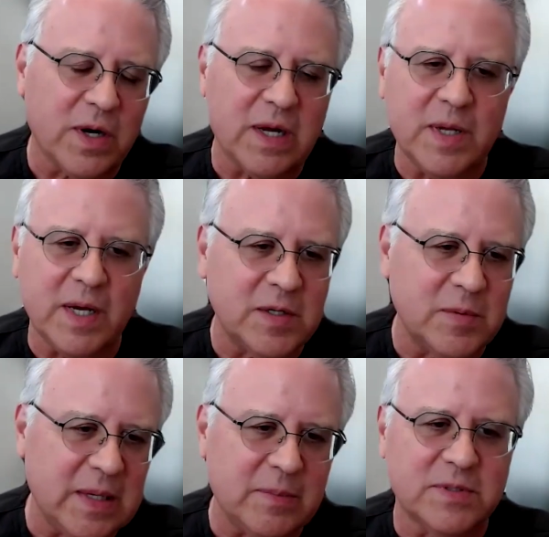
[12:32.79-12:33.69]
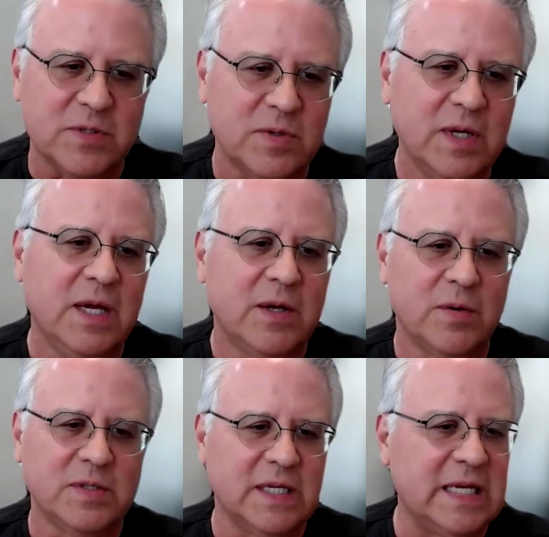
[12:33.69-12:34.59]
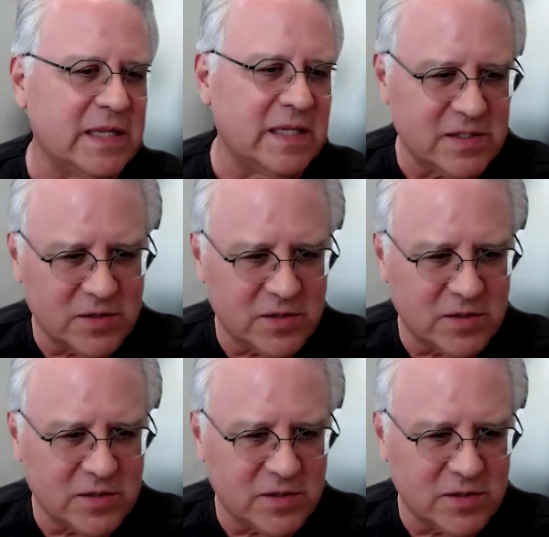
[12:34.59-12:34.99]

I'm not going to be able to get this